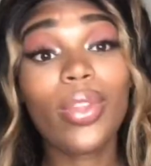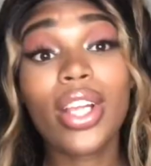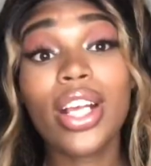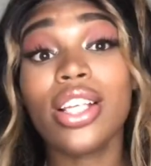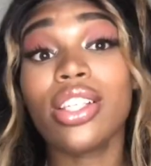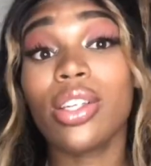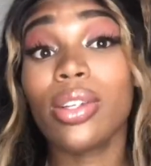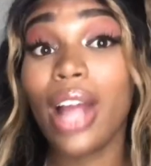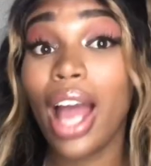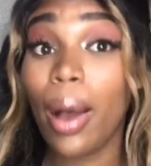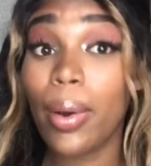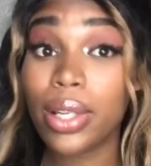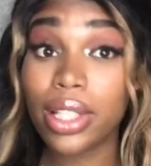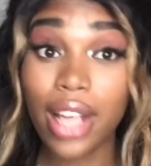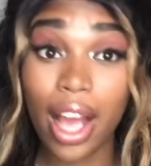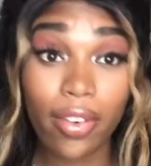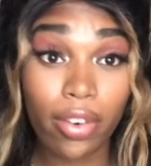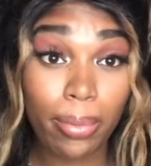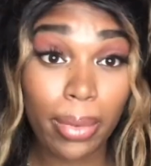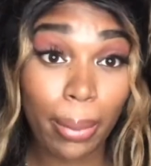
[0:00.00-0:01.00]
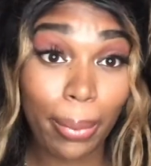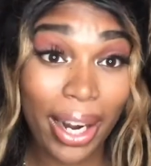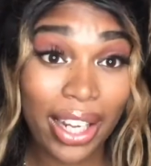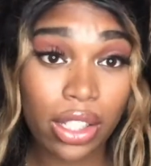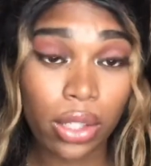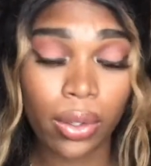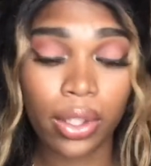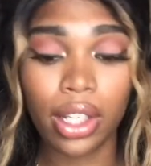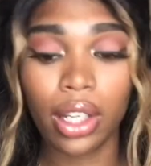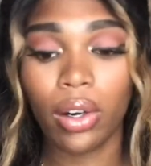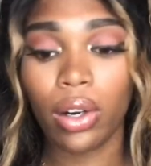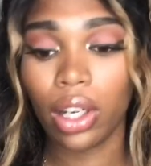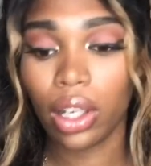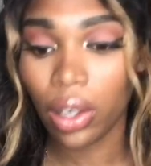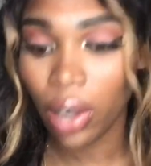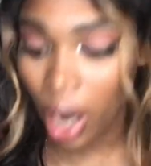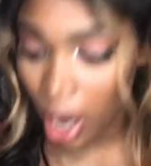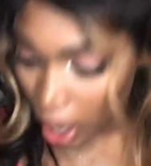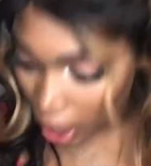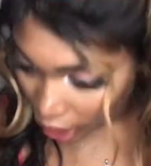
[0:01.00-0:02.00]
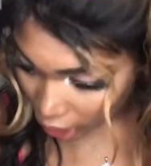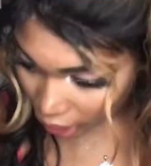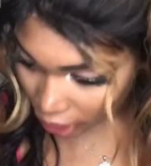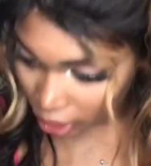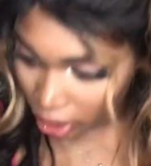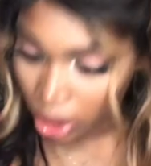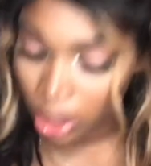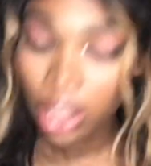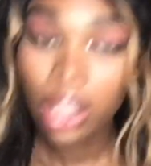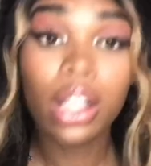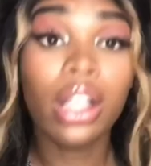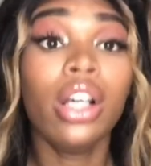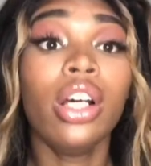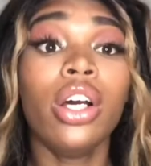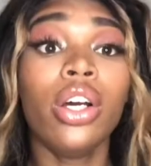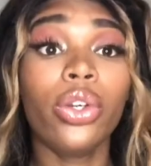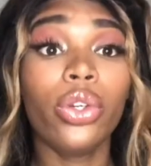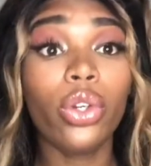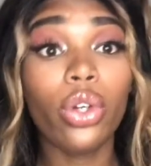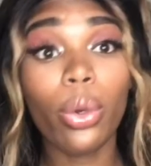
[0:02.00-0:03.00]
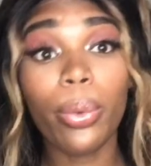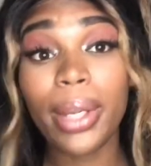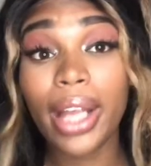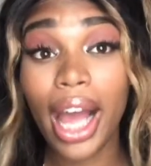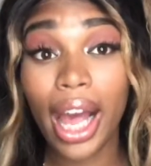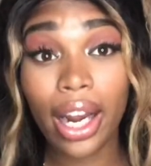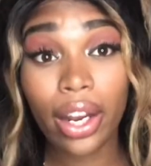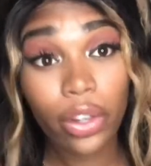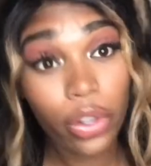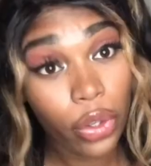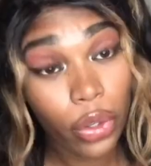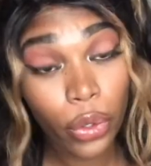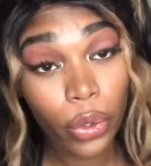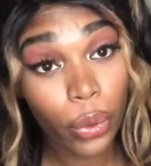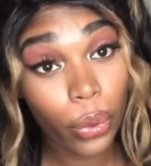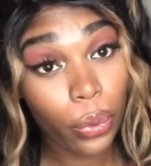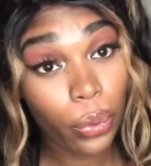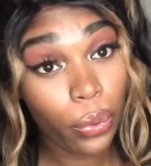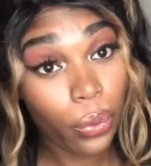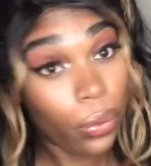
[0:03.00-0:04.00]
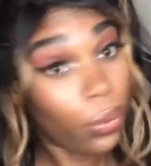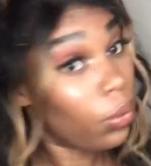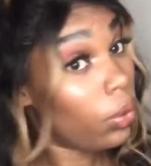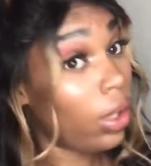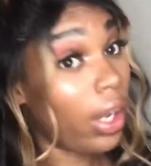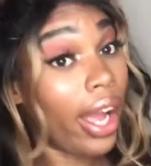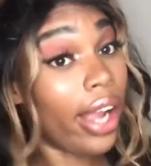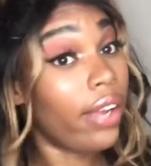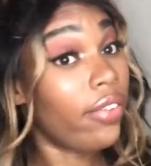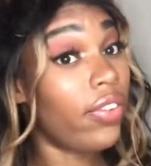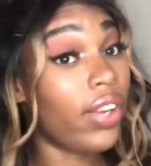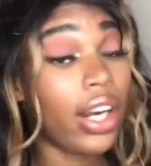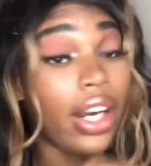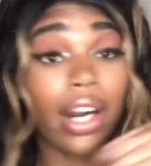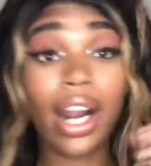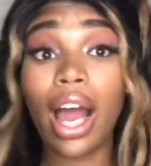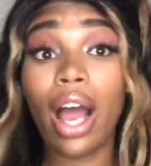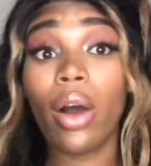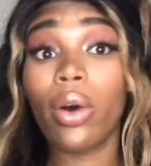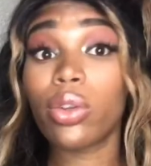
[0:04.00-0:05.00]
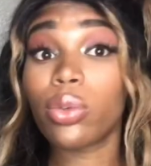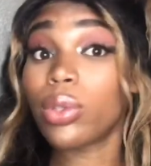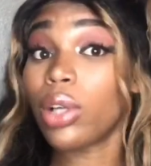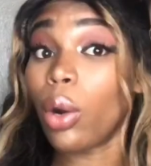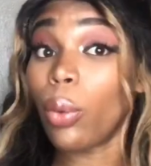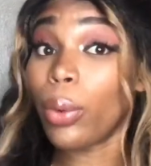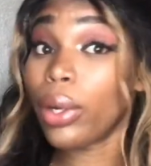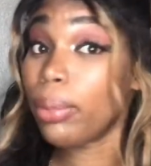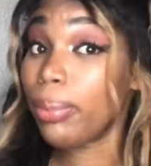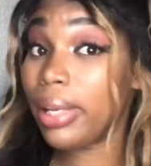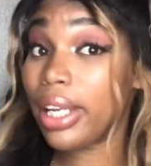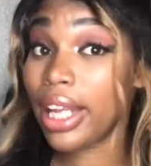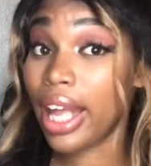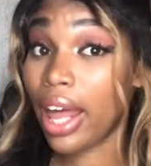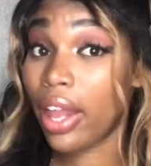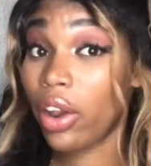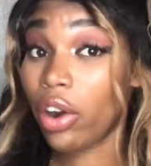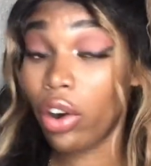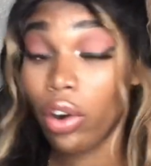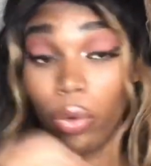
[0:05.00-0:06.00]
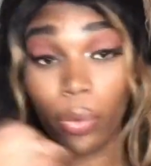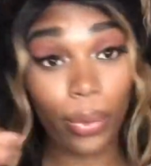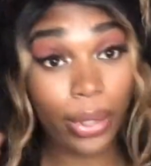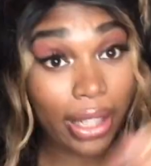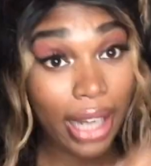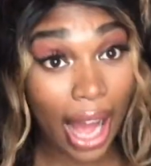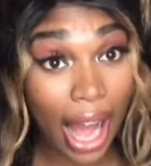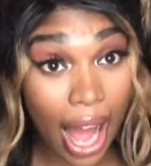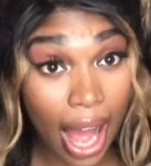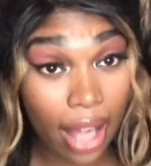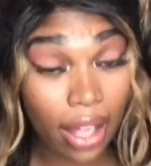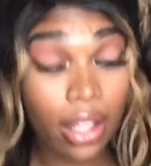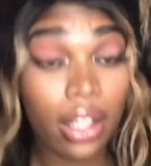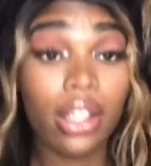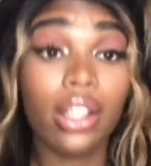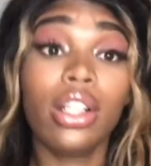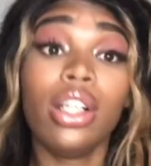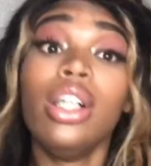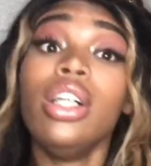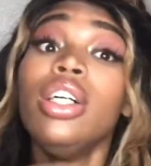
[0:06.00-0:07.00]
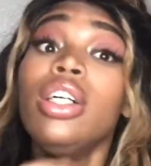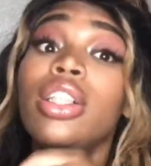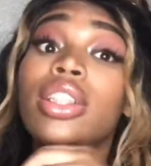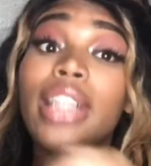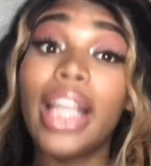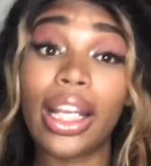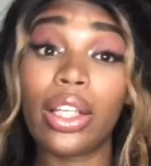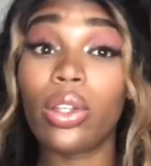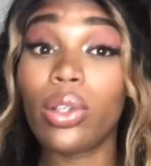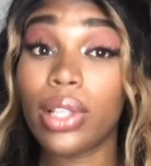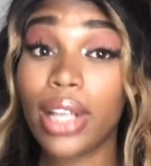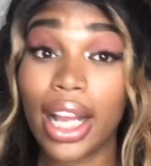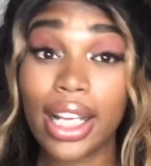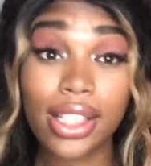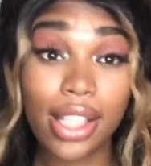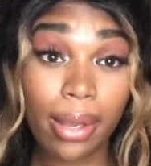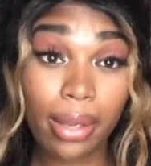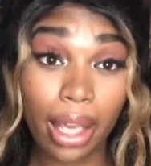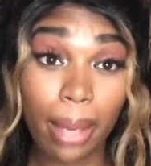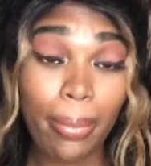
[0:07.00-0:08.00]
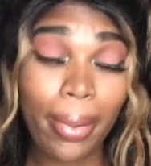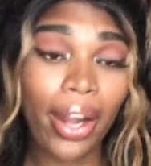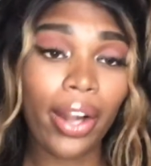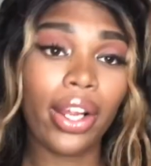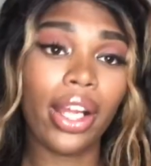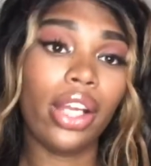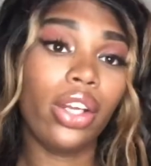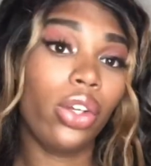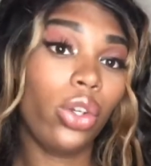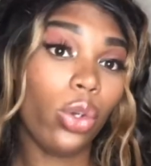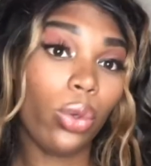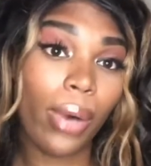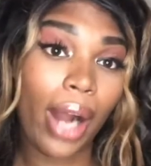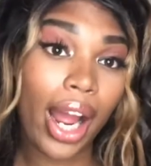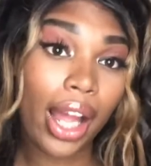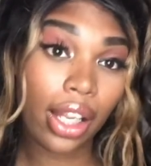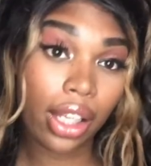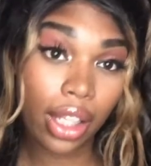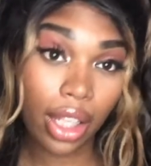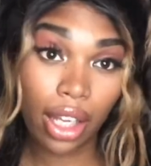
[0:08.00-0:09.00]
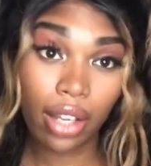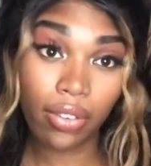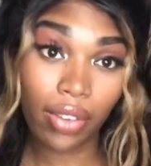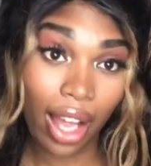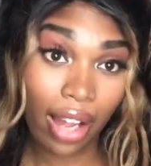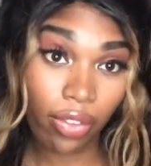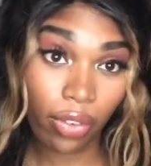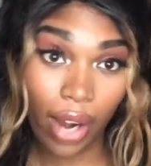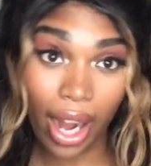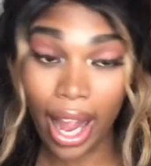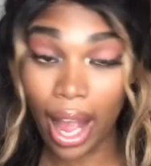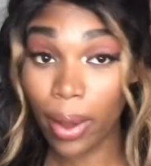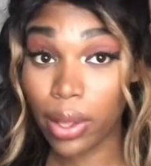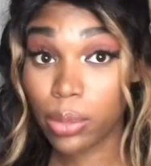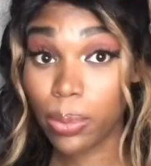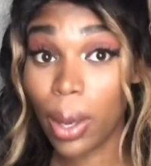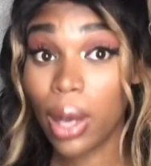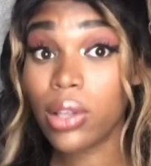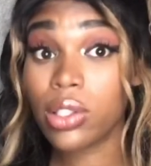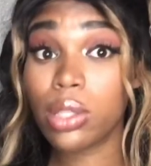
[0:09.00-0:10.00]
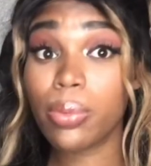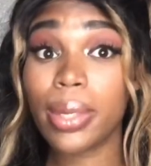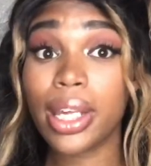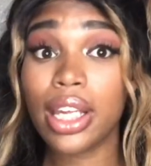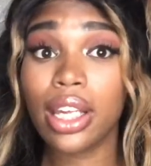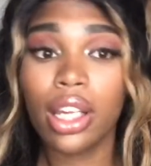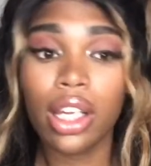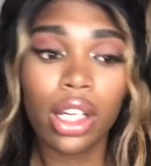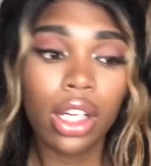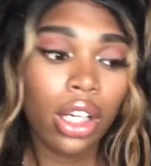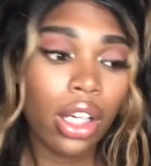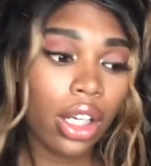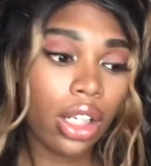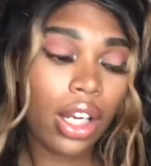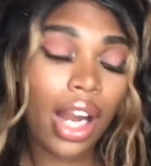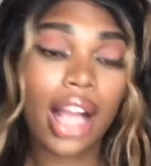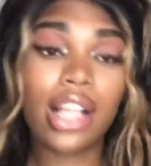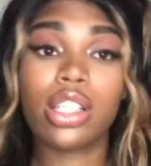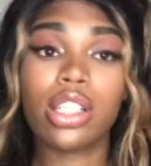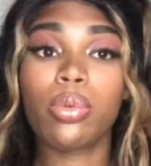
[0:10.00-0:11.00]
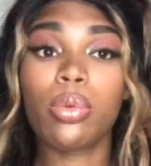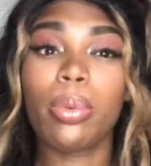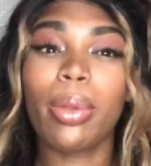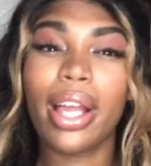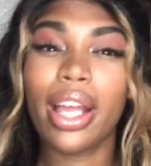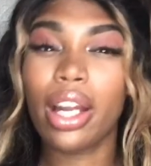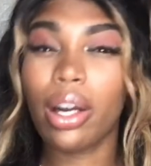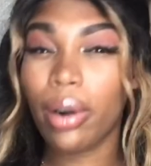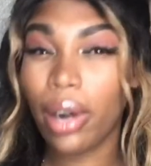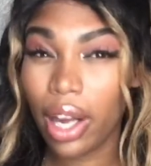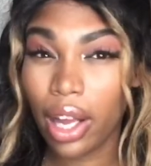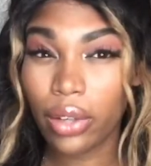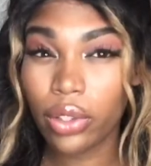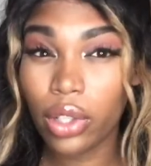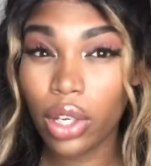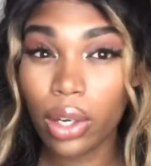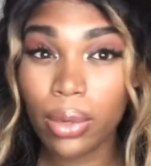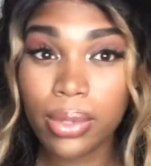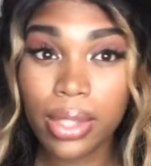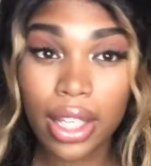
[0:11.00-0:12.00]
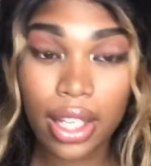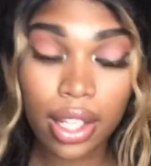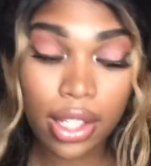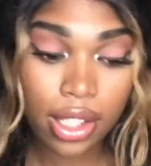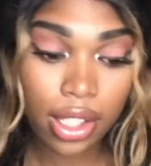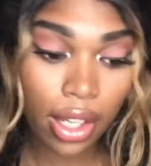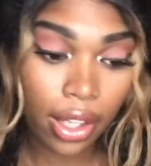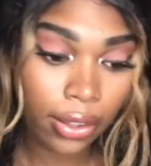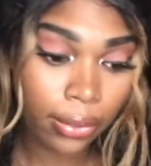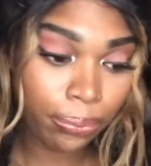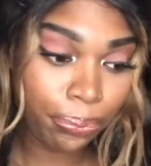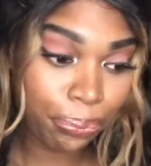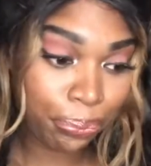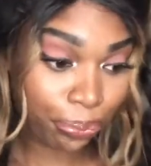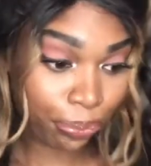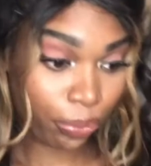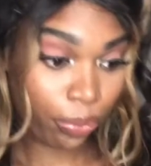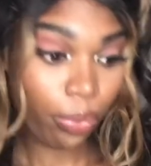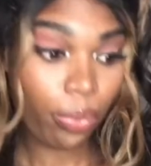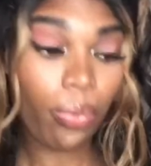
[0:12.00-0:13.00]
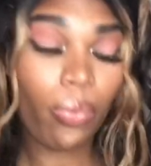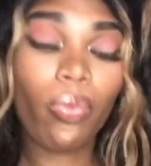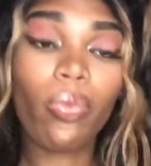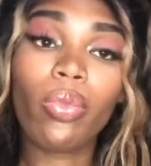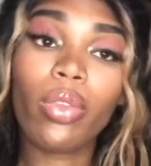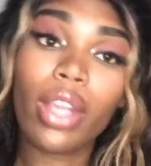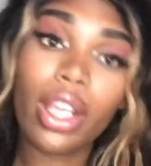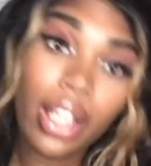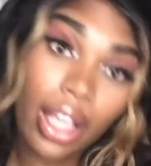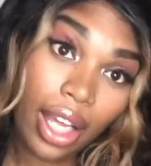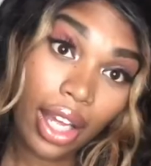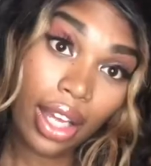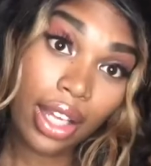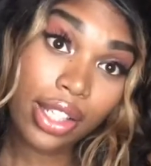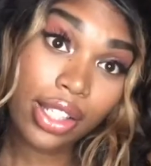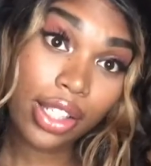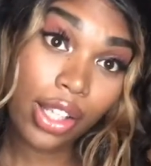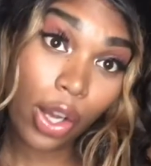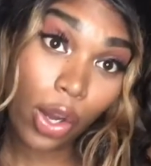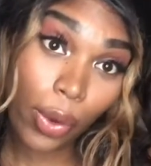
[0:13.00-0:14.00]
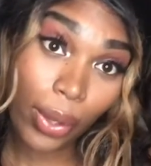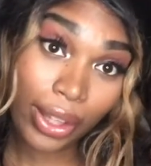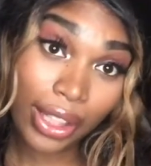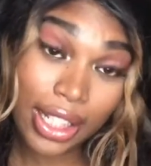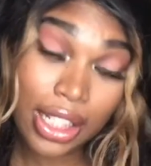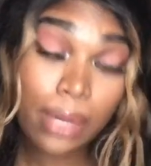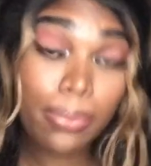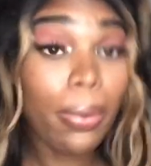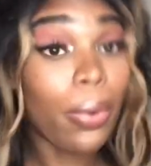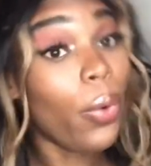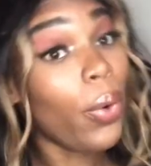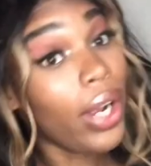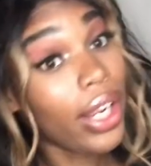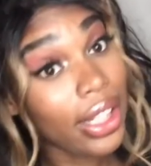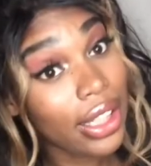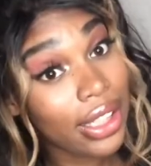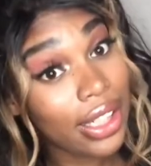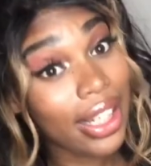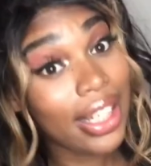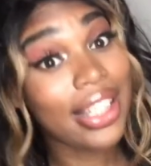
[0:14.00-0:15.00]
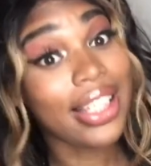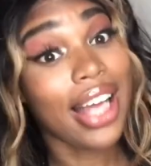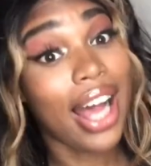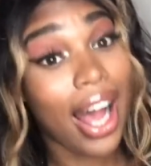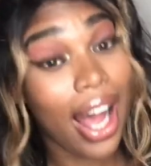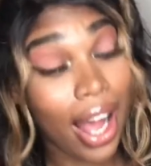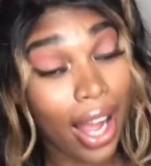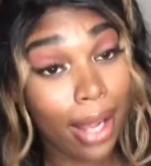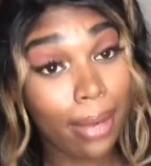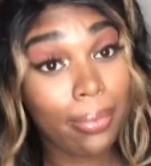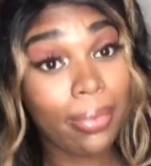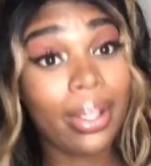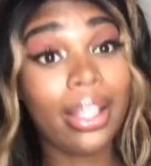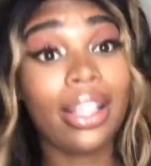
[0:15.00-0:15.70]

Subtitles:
So now it's time for me and Bryce to really get on the grind. Do what we got to do. Like, figure out if we're going to really be together or if we're not. Take it to the next step. Get married and do right. Live life right how it's supposed to be. Not just be playing around. You know what I'm saying? So, yeah. So, at this point in time,